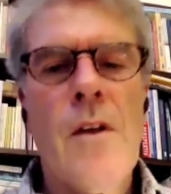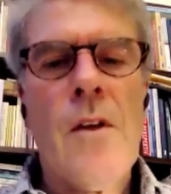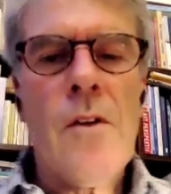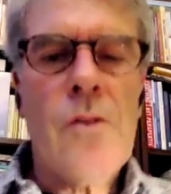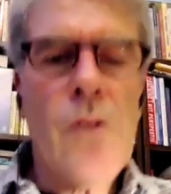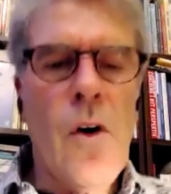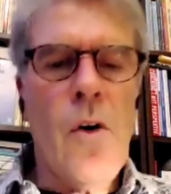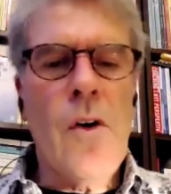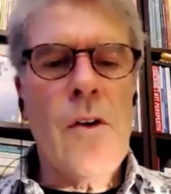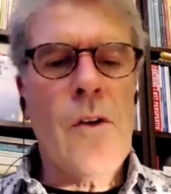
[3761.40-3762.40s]

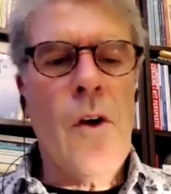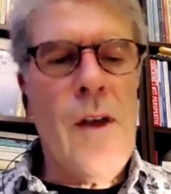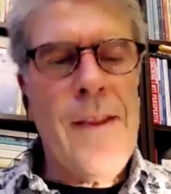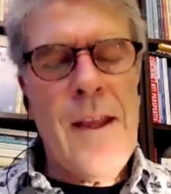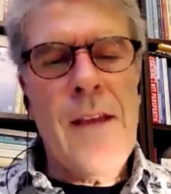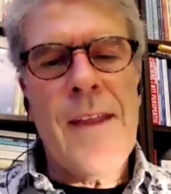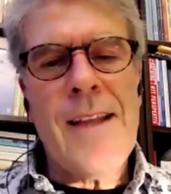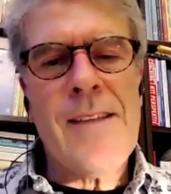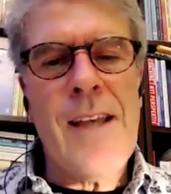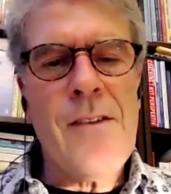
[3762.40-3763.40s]
So in
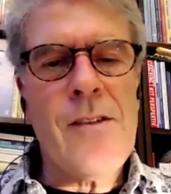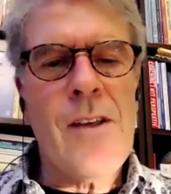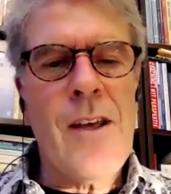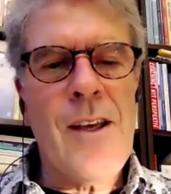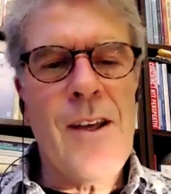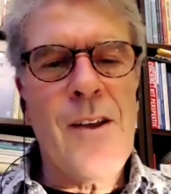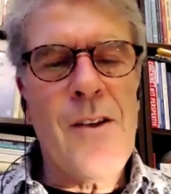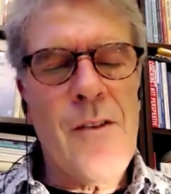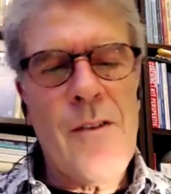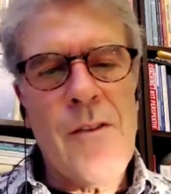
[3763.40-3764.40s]
that sense,
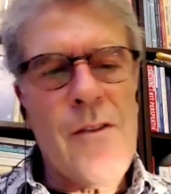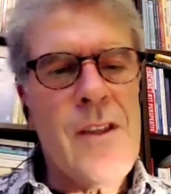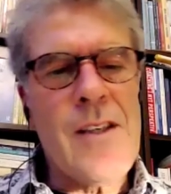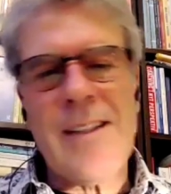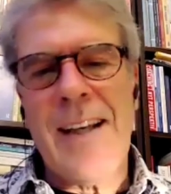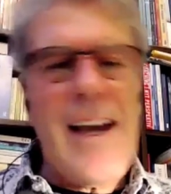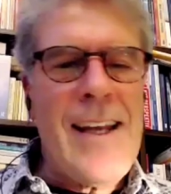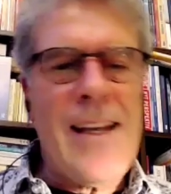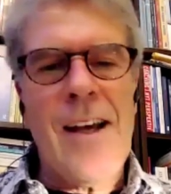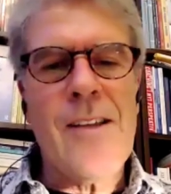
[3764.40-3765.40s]
these
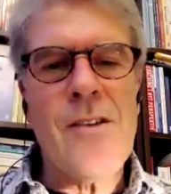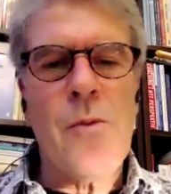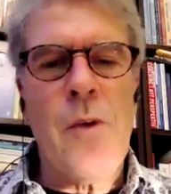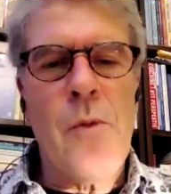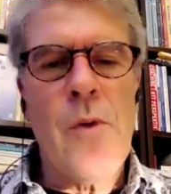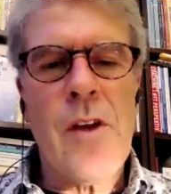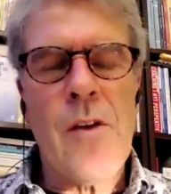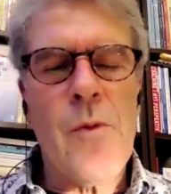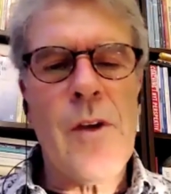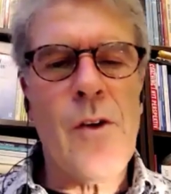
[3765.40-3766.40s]
guidelines,
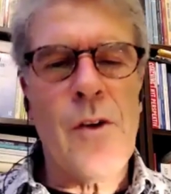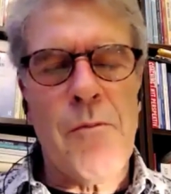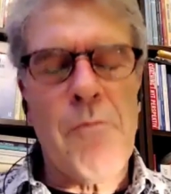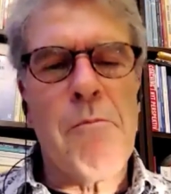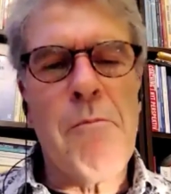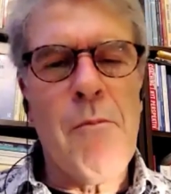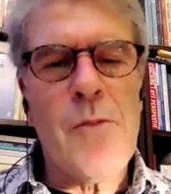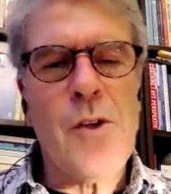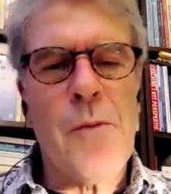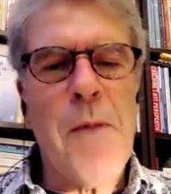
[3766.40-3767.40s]
we
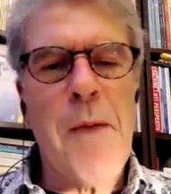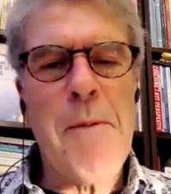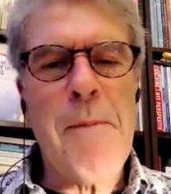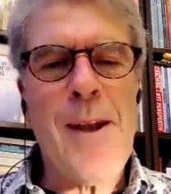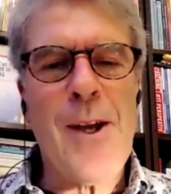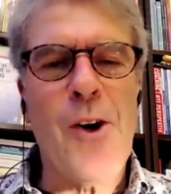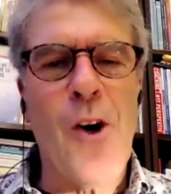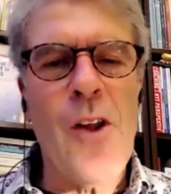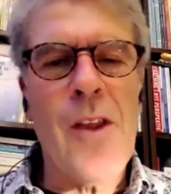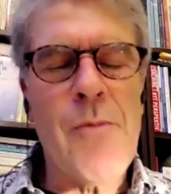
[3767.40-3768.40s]
should maybe better
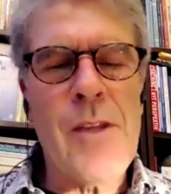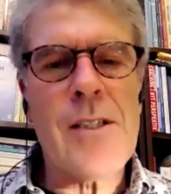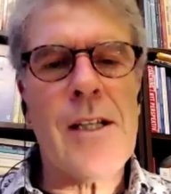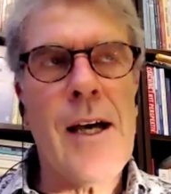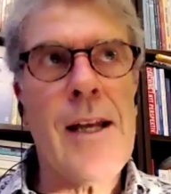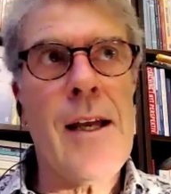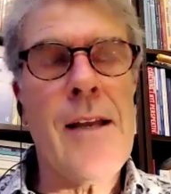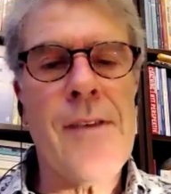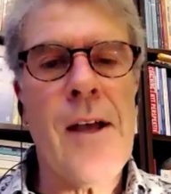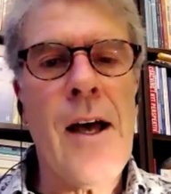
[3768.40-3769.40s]
call them, these
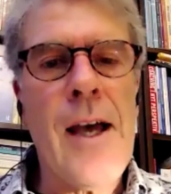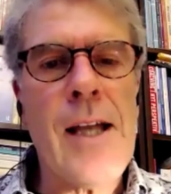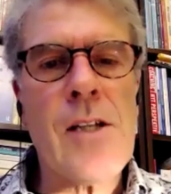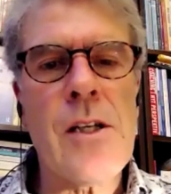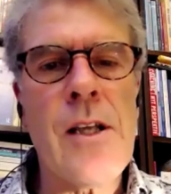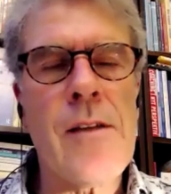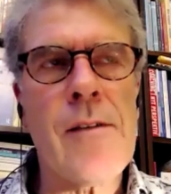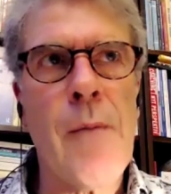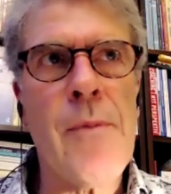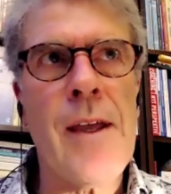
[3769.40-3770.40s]
guidelines are actually
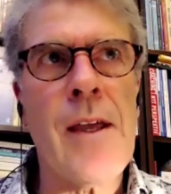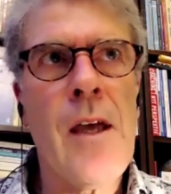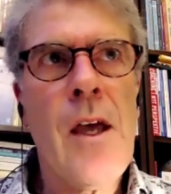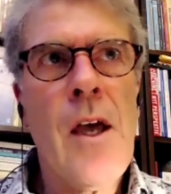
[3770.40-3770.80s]
something